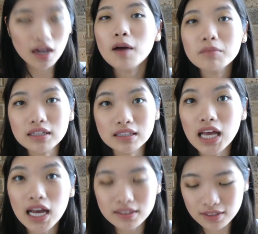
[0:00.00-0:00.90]
I'm
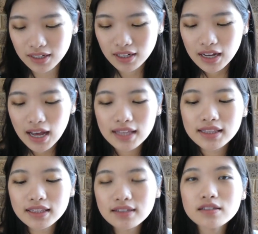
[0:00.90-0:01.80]
glad.
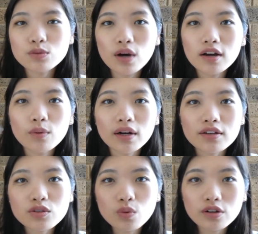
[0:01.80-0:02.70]
And this one, when
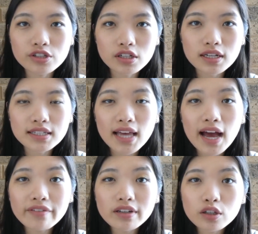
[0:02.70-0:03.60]
I swatch it, is
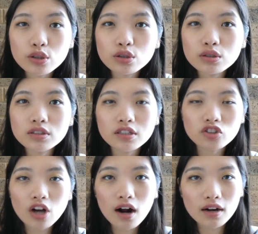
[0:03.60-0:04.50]
having a good
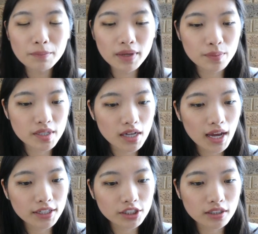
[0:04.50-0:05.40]
dark
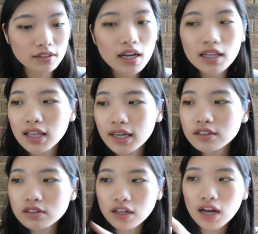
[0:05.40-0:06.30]
pigmentation,
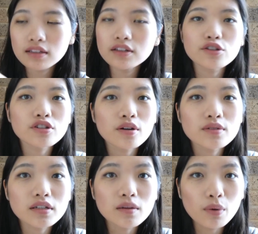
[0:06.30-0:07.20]
like the color it
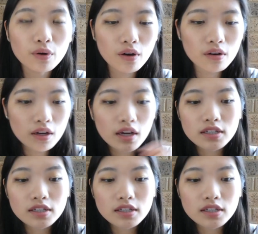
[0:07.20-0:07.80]
shows in the bottle.